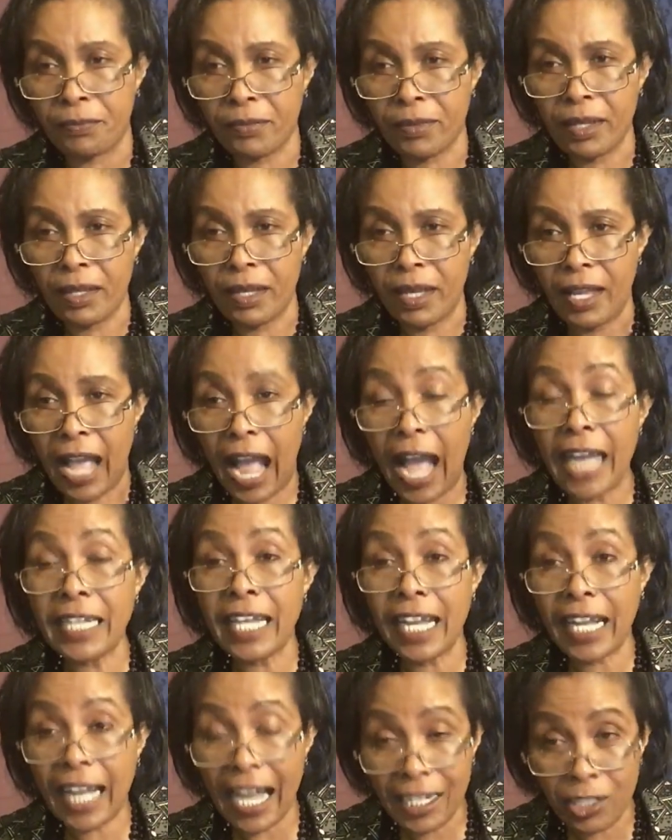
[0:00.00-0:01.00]
And they
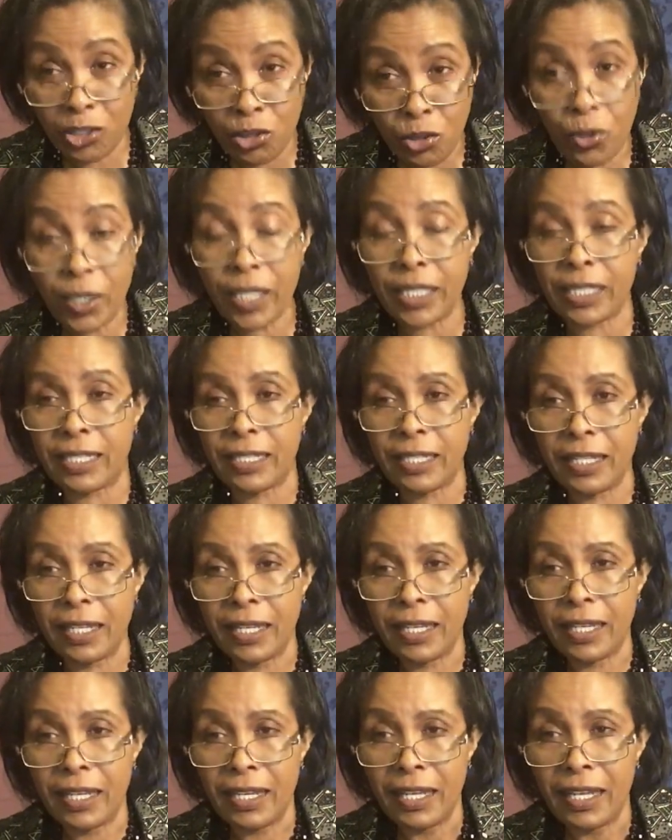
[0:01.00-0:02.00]
can do it.
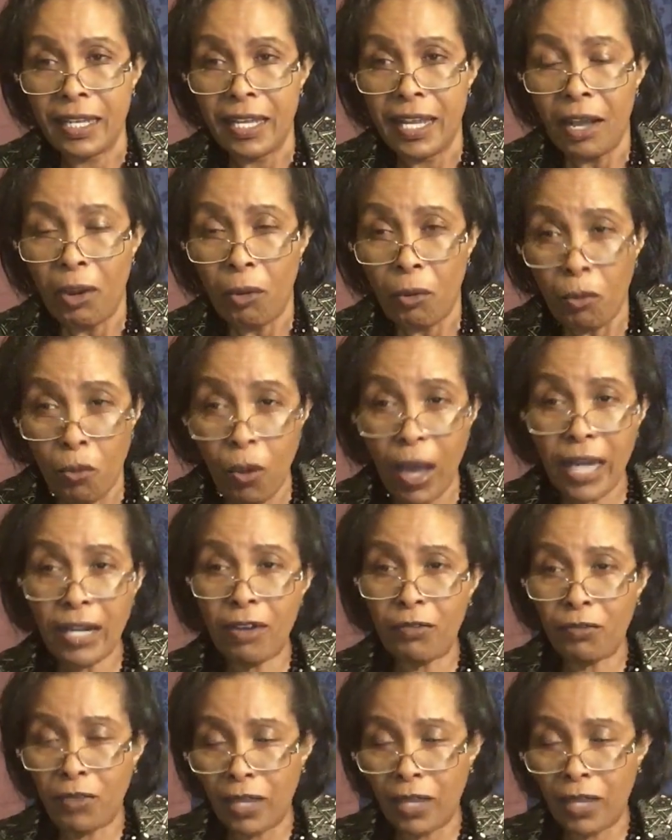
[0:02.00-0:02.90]
One of the,